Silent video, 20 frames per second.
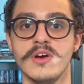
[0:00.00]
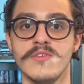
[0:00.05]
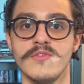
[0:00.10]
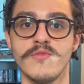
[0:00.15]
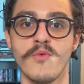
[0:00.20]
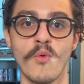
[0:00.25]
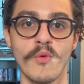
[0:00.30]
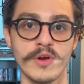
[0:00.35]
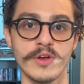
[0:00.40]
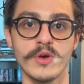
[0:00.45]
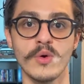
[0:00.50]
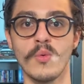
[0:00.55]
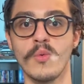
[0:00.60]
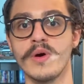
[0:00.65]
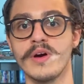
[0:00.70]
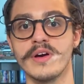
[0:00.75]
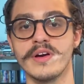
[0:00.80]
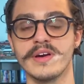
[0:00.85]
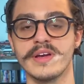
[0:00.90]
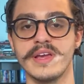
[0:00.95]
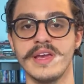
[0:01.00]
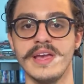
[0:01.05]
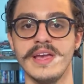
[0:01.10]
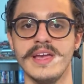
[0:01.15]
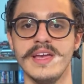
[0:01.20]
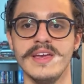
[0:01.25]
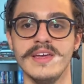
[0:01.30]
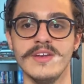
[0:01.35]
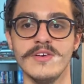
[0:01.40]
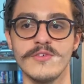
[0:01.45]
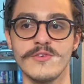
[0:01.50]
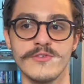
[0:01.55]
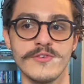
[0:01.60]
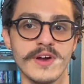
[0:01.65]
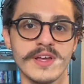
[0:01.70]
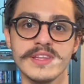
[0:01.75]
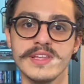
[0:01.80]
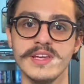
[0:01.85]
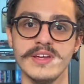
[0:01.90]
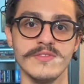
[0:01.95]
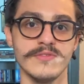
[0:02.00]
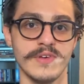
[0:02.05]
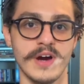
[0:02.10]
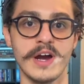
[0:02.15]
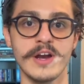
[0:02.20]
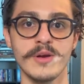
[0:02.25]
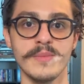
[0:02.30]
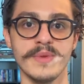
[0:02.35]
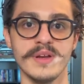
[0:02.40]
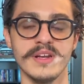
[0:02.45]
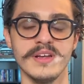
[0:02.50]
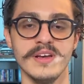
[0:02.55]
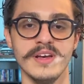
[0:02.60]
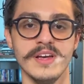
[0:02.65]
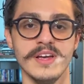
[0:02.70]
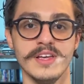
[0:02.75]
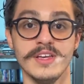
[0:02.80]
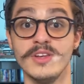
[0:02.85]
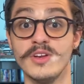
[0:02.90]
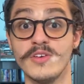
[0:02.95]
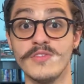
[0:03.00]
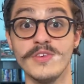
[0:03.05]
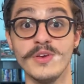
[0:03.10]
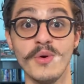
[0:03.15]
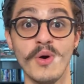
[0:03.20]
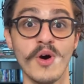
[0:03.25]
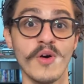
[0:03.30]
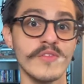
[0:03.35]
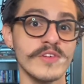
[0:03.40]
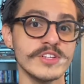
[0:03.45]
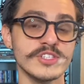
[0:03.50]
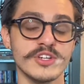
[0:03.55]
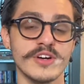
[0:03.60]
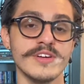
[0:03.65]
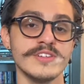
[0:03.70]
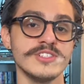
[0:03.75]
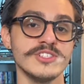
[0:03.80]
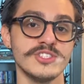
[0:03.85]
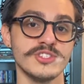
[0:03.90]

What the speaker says: for your work in a friendly environment. If you overcharge a